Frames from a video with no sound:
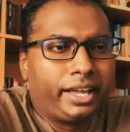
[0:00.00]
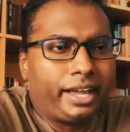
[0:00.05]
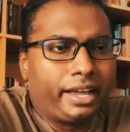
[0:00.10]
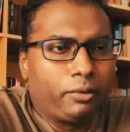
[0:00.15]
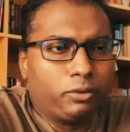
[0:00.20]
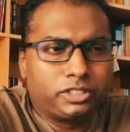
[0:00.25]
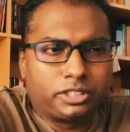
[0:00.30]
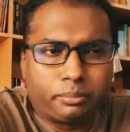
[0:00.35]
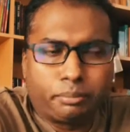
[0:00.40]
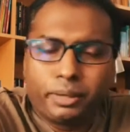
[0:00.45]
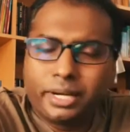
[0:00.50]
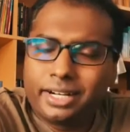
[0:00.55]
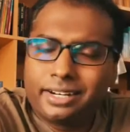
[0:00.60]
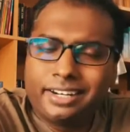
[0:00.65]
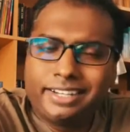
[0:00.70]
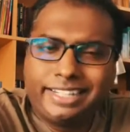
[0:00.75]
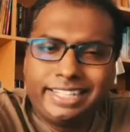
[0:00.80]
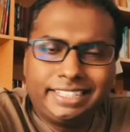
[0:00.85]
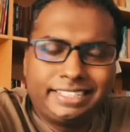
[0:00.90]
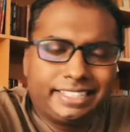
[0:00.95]
It was a
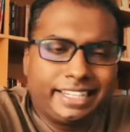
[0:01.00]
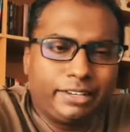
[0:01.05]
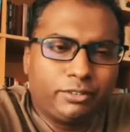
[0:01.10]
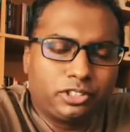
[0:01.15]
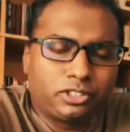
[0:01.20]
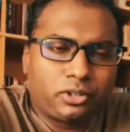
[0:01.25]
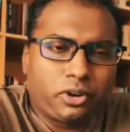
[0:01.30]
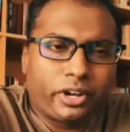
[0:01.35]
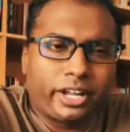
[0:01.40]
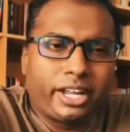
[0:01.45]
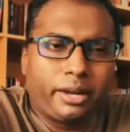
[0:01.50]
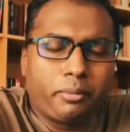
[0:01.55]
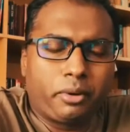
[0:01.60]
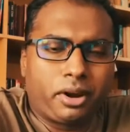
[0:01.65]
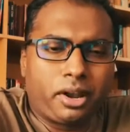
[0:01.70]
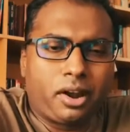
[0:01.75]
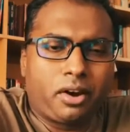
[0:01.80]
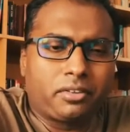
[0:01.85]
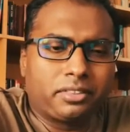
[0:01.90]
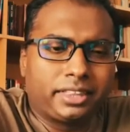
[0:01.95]
particular teacher. He was talking about
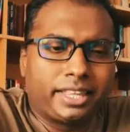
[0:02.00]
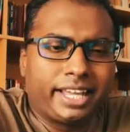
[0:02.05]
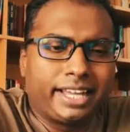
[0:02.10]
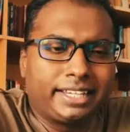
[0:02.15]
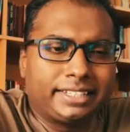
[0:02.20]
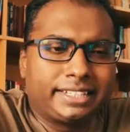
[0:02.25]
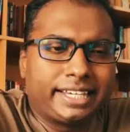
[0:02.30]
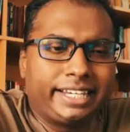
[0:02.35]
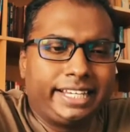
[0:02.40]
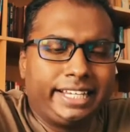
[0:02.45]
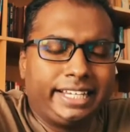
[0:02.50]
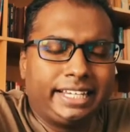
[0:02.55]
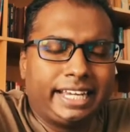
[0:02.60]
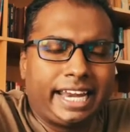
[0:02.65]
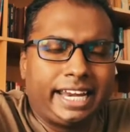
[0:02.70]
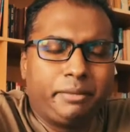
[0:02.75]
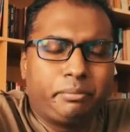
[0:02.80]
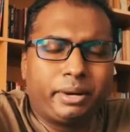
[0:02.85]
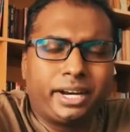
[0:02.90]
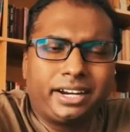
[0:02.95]
a lot of things, and
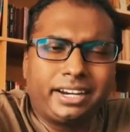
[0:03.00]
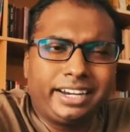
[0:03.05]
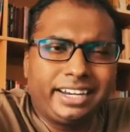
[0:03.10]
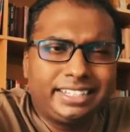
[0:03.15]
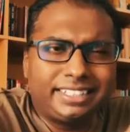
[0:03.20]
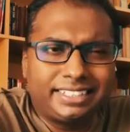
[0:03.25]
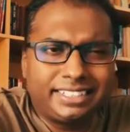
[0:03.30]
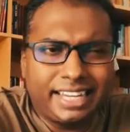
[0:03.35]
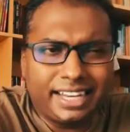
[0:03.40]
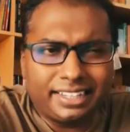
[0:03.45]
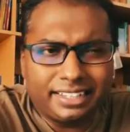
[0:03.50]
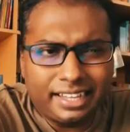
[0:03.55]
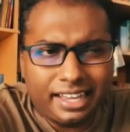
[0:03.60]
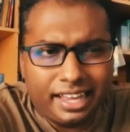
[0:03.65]
he particularly said